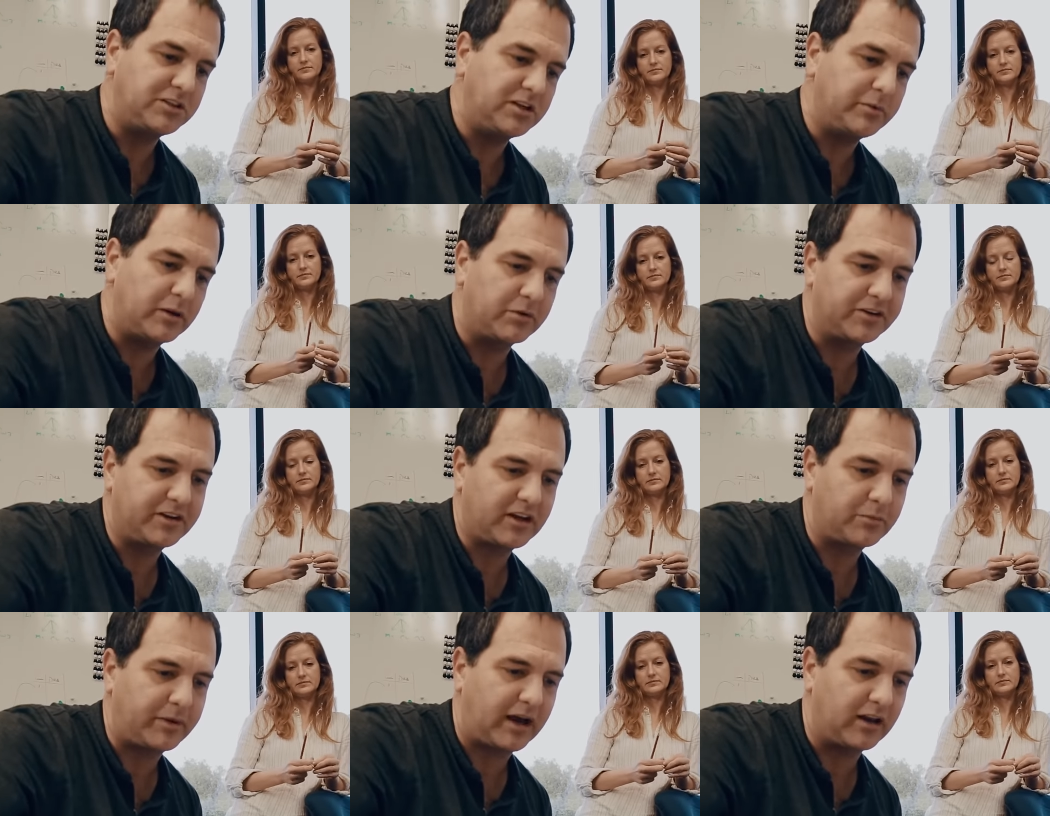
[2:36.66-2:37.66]
Speaker 1: you need to be able to
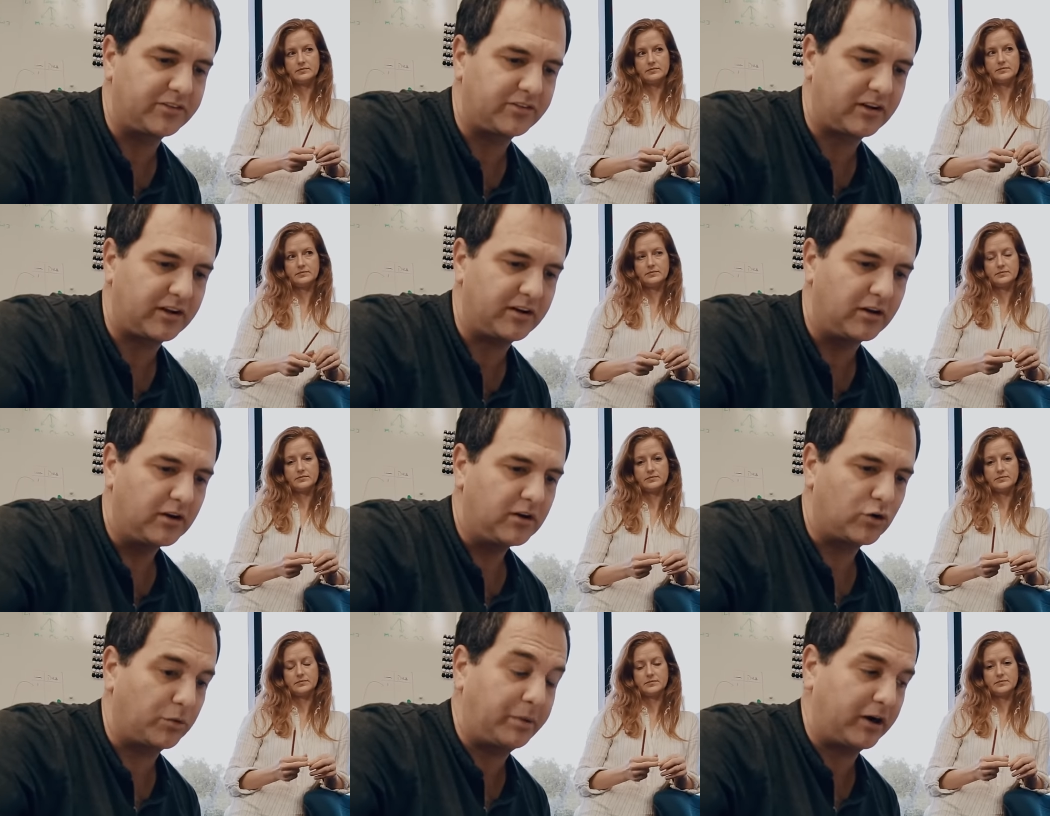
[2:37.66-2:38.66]
take a Correct. palisade
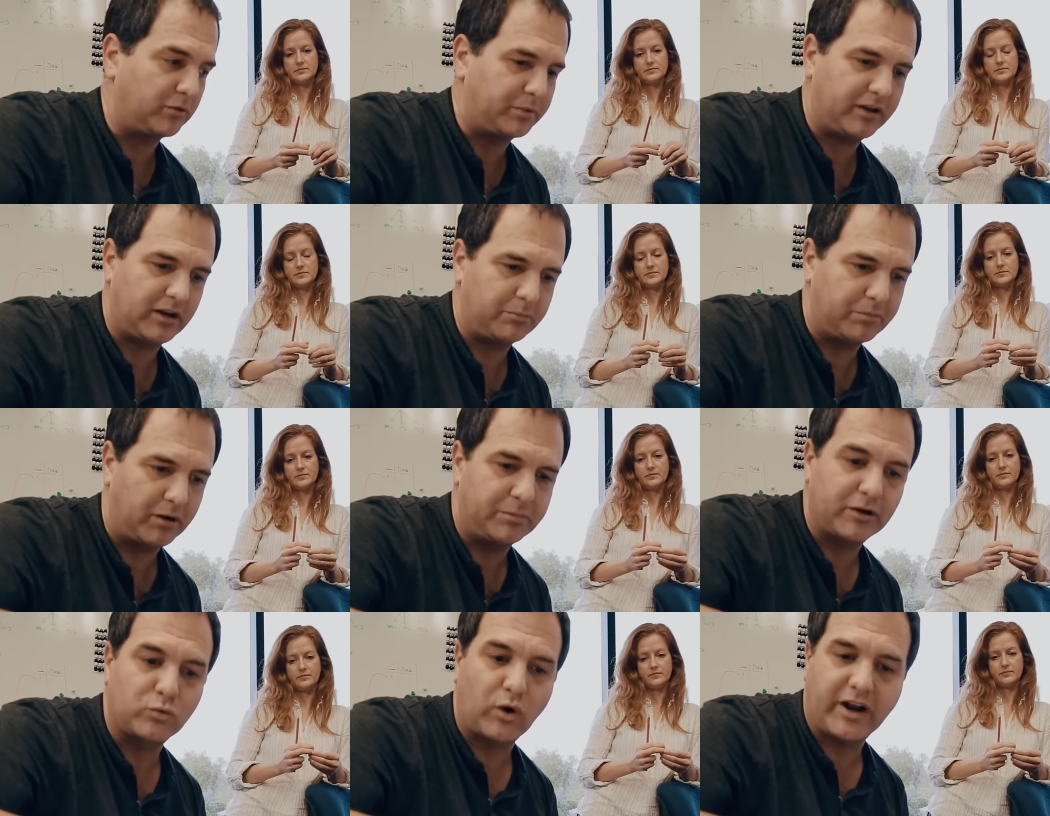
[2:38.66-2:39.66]
or a parapet and
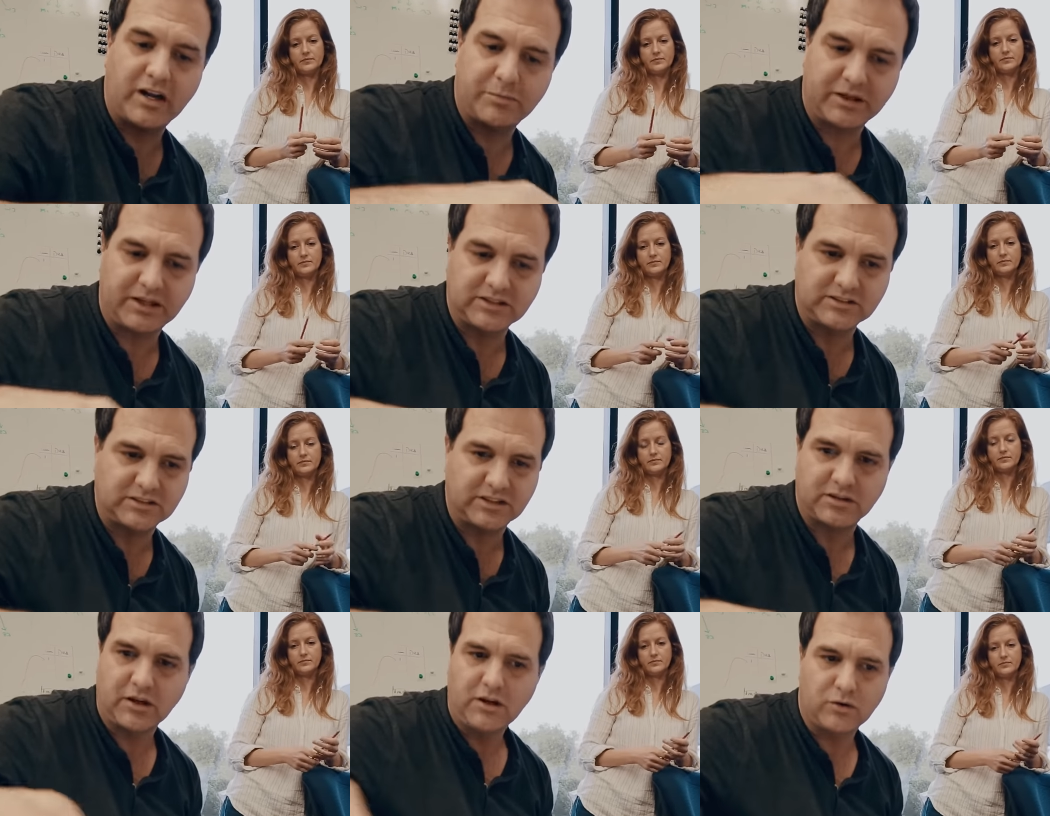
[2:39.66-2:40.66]
bump it right up against
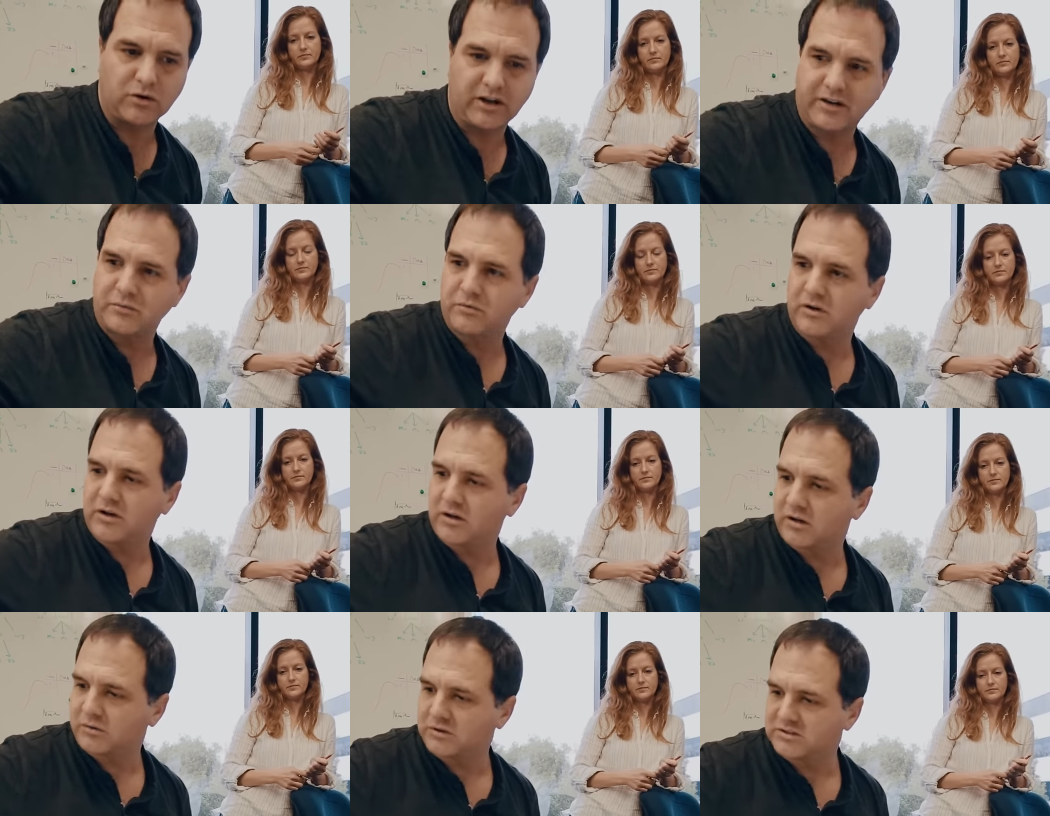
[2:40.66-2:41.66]
it, or like
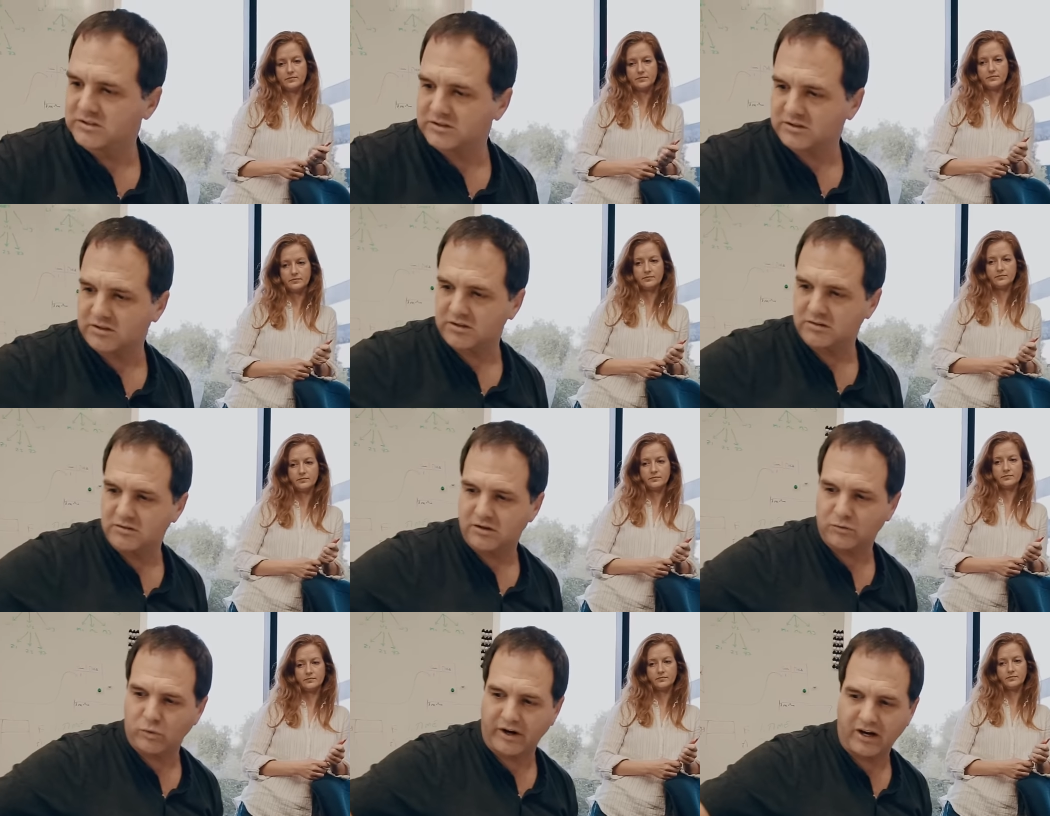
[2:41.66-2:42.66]
uh, what is this a
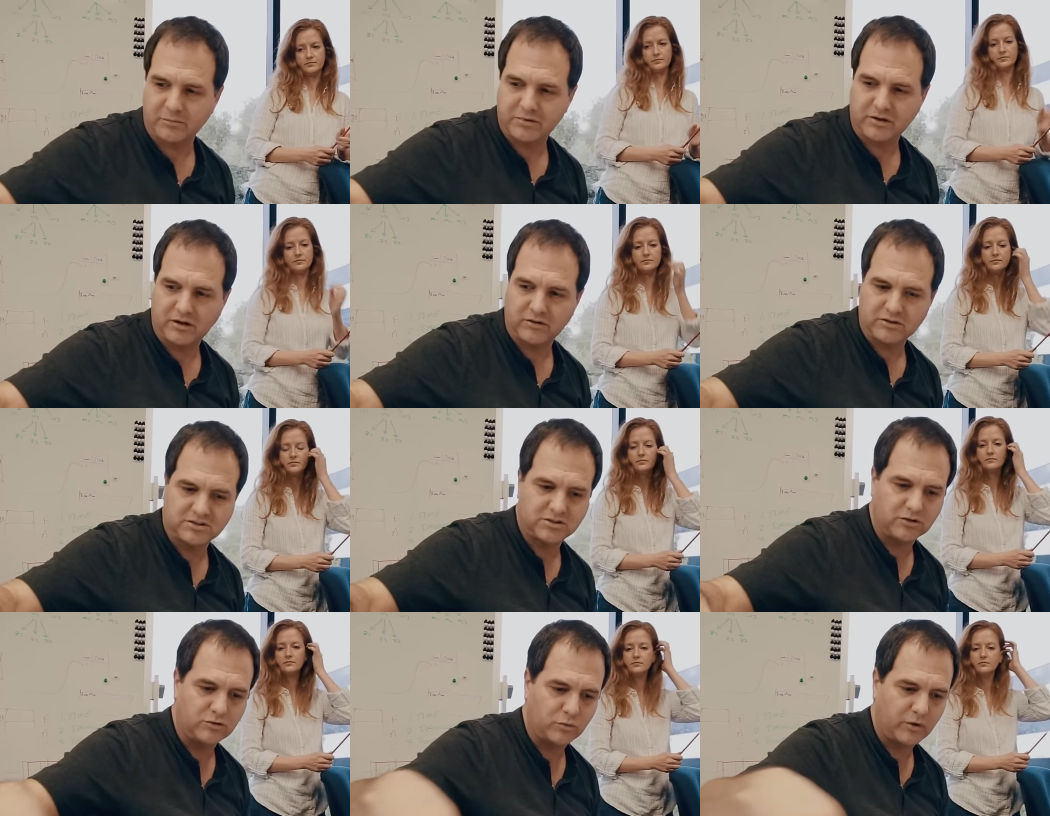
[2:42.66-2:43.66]
ramp? You know, the stone